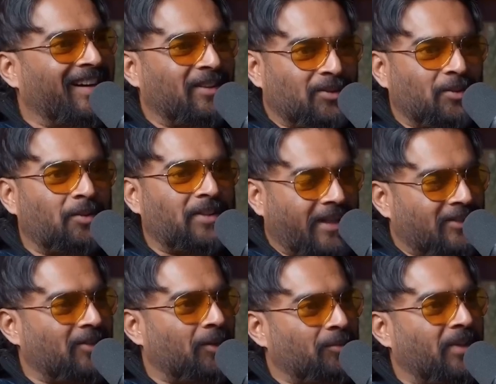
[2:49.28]
So
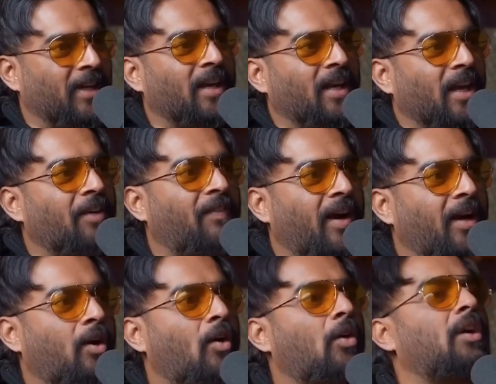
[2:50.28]
that's what I'm saying. If I
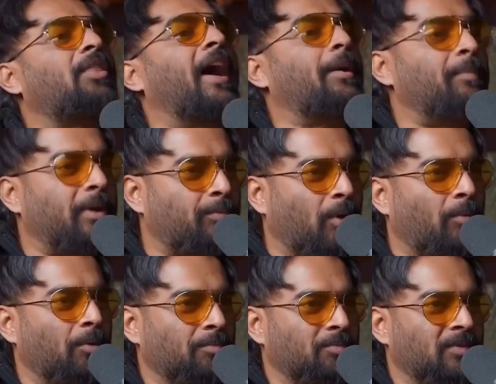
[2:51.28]
conquer that big
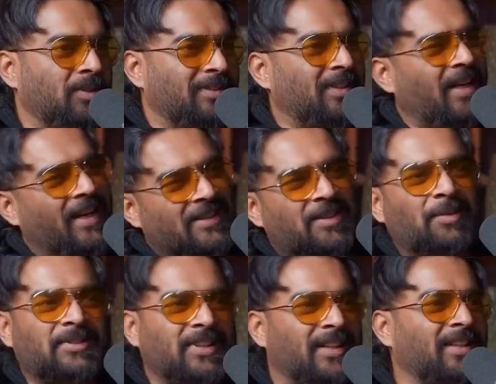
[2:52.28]
problem, the lesser
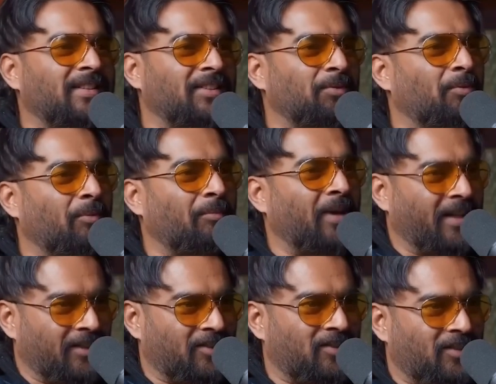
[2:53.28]
ones are easy to
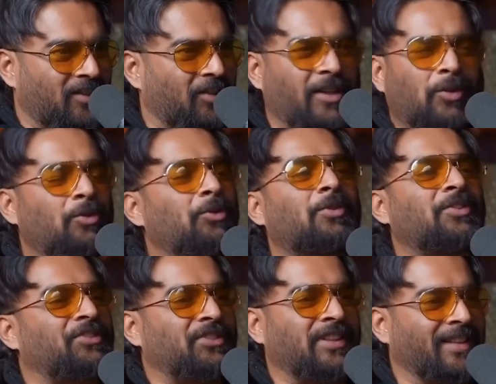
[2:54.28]
manage. You don't
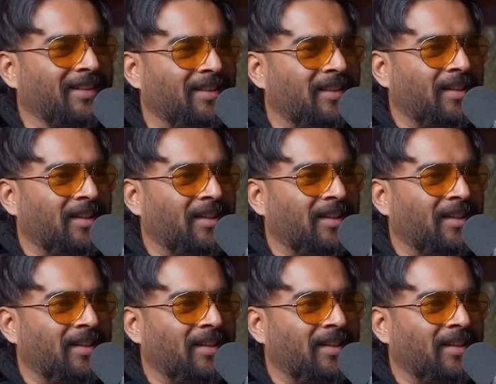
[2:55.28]
see it.